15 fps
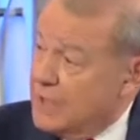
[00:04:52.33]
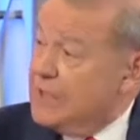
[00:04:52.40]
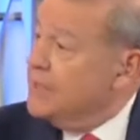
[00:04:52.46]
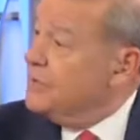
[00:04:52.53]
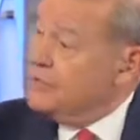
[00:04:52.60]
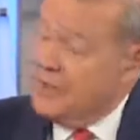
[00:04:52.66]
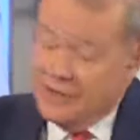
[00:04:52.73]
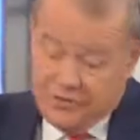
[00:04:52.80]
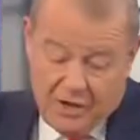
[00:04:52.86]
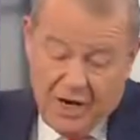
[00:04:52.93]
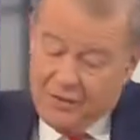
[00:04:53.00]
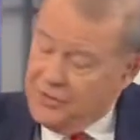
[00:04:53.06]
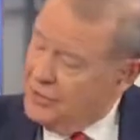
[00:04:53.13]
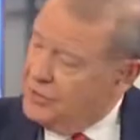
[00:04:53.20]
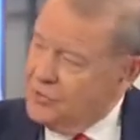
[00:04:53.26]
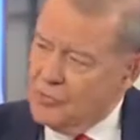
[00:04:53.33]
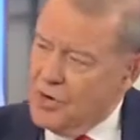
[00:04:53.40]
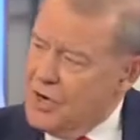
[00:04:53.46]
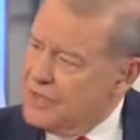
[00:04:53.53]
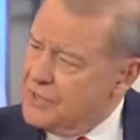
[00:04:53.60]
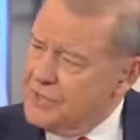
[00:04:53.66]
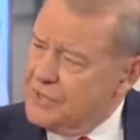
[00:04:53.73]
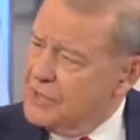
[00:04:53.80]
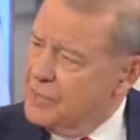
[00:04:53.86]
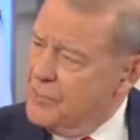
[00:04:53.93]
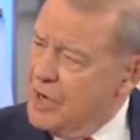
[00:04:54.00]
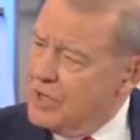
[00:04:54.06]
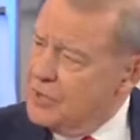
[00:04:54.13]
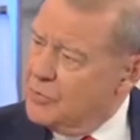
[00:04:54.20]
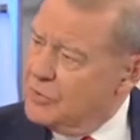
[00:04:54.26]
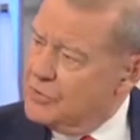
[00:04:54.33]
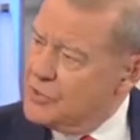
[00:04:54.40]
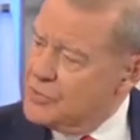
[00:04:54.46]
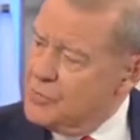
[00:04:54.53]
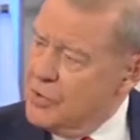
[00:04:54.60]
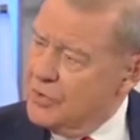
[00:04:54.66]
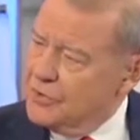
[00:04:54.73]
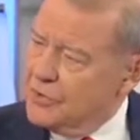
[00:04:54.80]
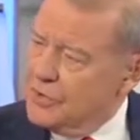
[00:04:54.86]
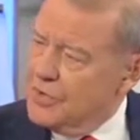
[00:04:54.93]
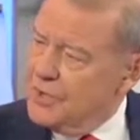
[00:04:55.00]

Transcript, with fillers: And I, I think you're right. I think the market would respond.